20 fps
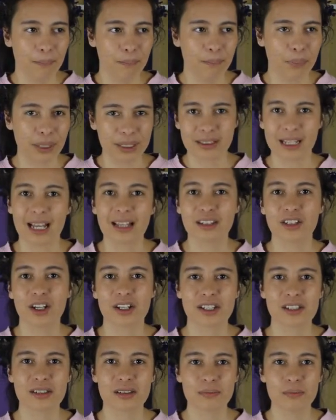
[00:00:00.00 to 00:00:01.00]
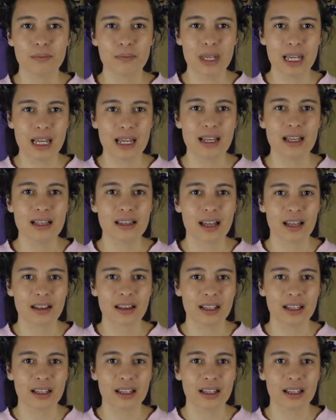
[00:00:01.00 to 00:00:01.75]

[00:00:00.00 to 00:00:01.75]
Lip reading: But that doesn't mean that